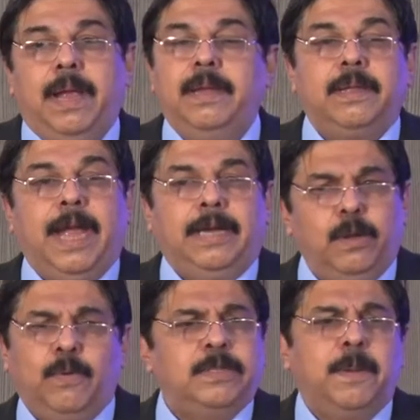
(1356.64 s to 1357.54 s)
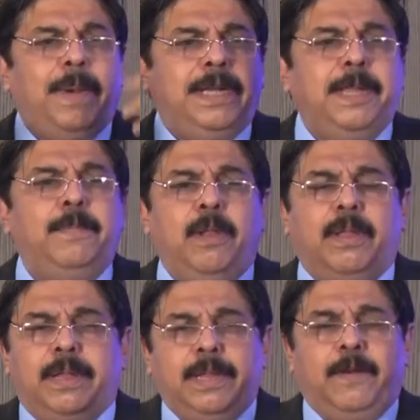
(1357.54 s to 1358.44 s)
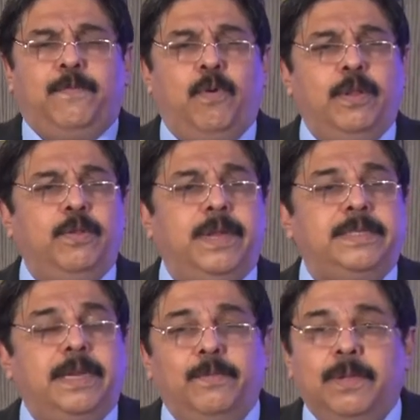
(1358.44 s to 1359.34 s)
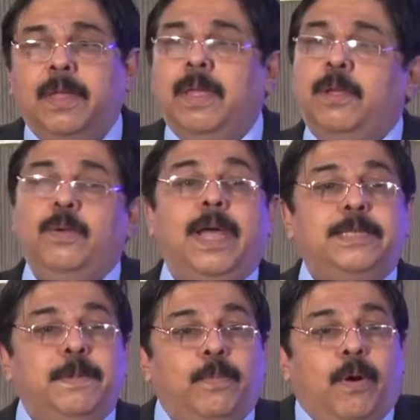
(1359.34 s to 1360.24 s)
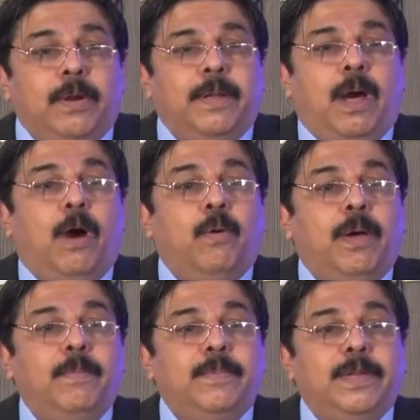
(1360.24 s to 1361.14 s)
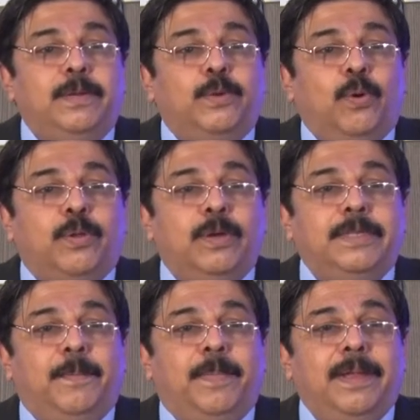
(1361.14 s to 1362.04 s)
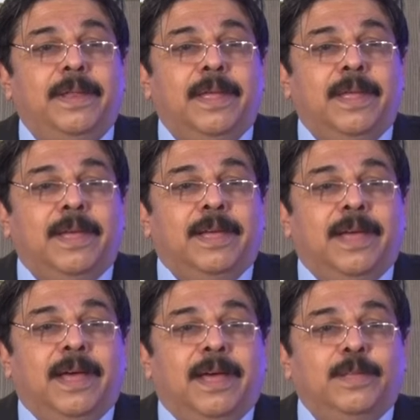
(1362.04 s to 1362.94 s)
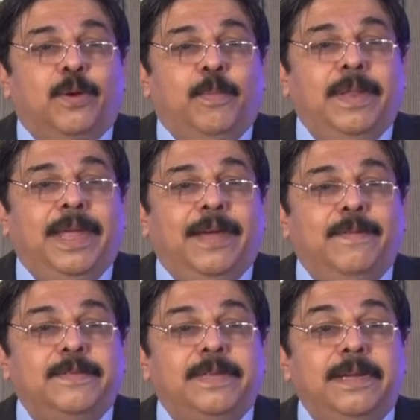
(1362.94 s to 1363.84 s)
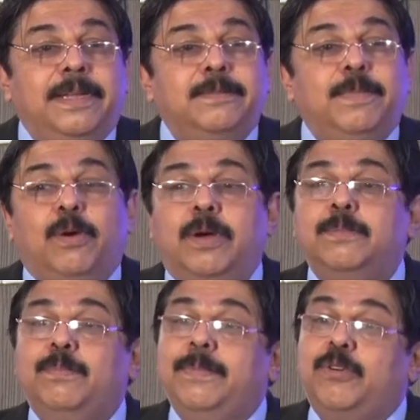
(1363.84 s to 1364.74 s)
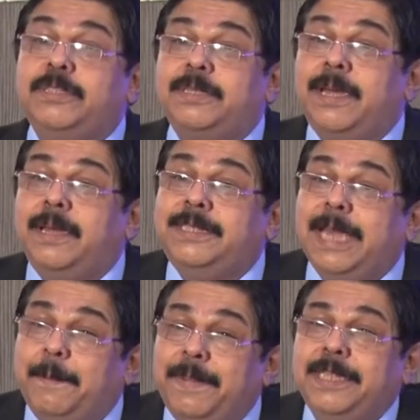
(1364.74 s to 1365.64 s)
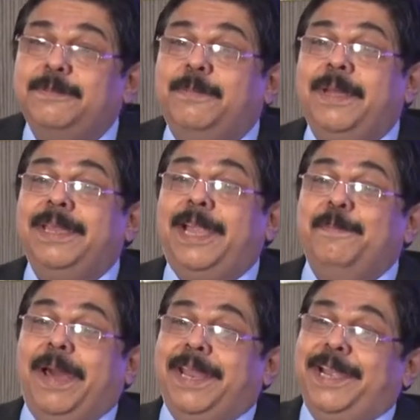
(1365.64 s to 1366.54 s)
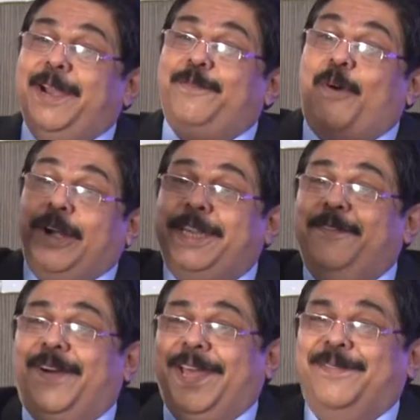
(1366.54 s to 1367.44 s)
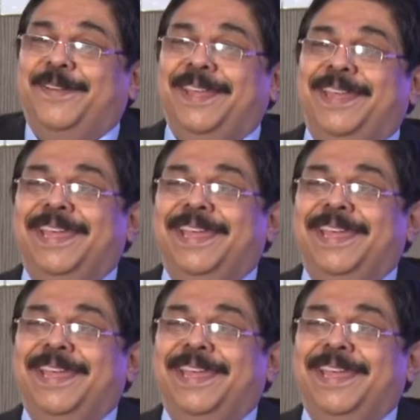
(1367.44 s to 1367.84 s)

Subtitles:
And Kyoto was a multi-billionaire. He had 4 units in. You will ask me, what? How come in Tokyo, Japan, so many IVF centers? Because most Japanese women get married at 45.